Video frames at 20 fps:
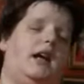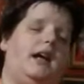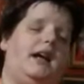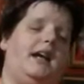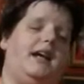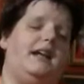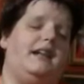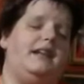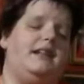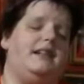
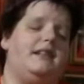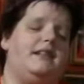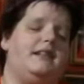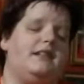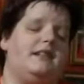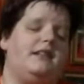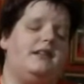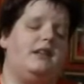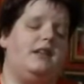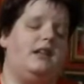And
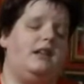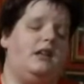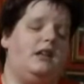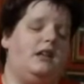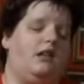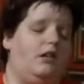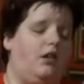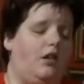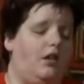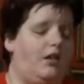a
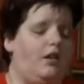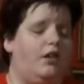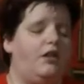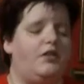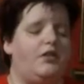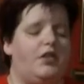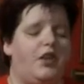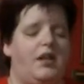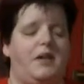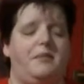lot of
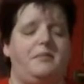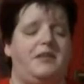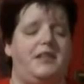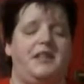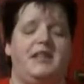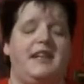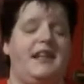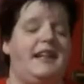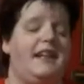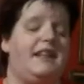the times
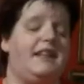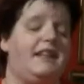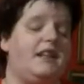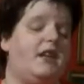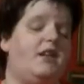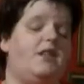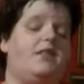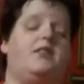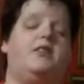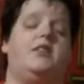it
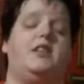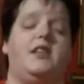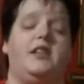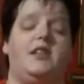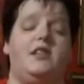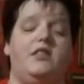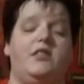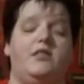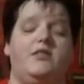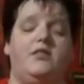does. It
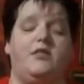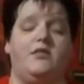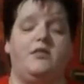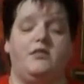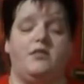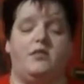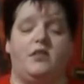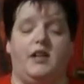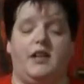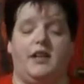just
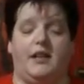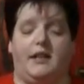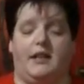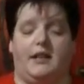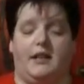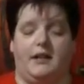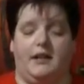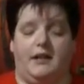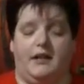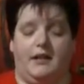feels like
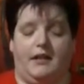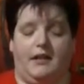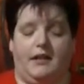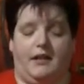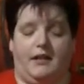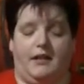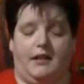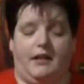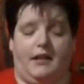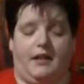
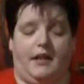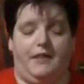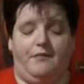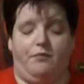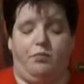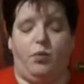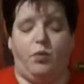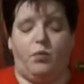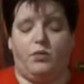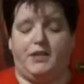
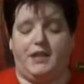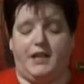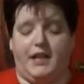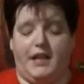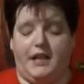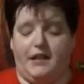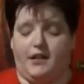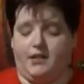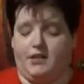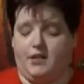I've walked
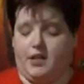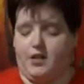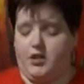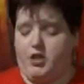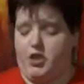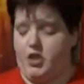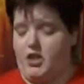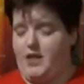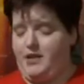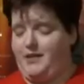in and
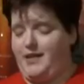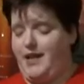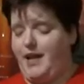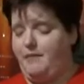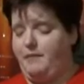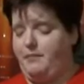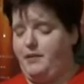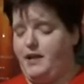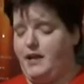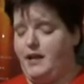shit's
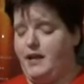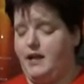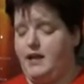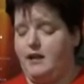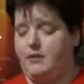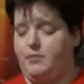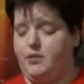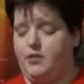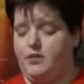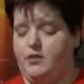happening and
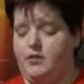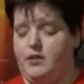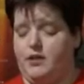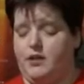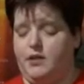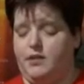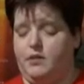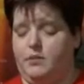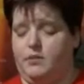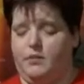I'm just
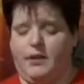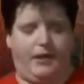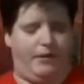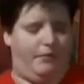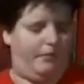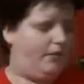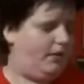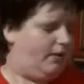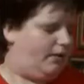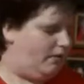like,
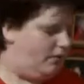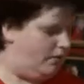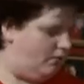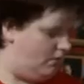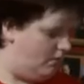wait, what?